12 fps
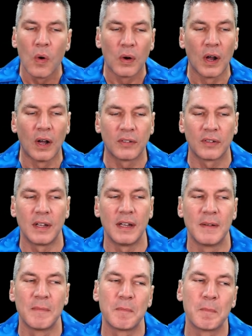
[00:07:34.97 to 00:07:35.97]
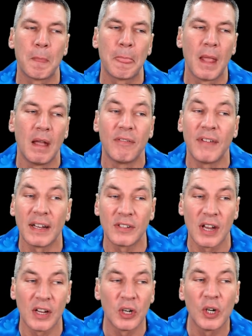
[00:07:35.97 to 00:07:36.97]
Nasty. Fact
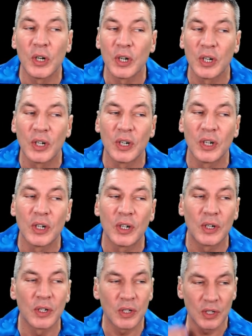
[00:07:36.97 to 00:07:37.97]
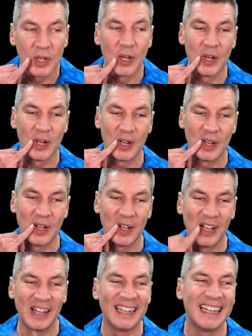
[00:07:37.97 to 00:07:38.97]
checkers.
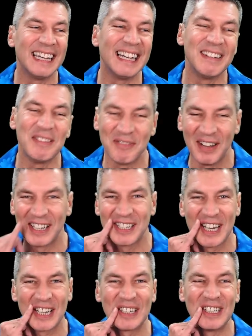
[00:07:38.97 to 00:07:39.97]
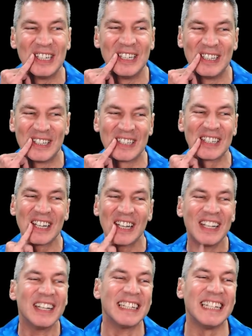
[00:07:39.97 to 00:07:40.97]
Fact checkers.
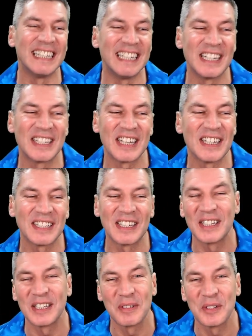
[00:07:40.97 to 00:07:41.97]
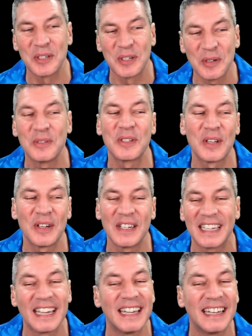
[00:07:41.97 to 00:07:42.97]
Didn't exist until the truth
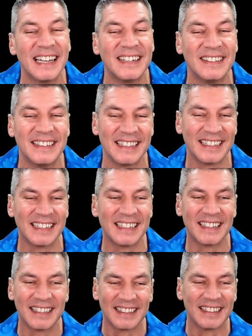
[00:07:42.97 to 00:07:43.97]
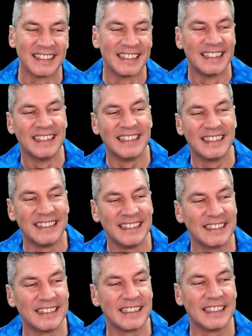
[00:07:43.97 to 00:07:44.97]
started getting out. Oh
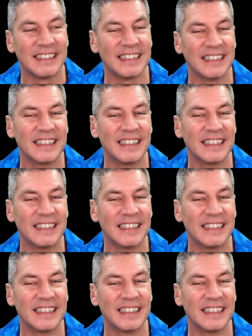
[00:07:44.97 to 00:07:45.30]
dear.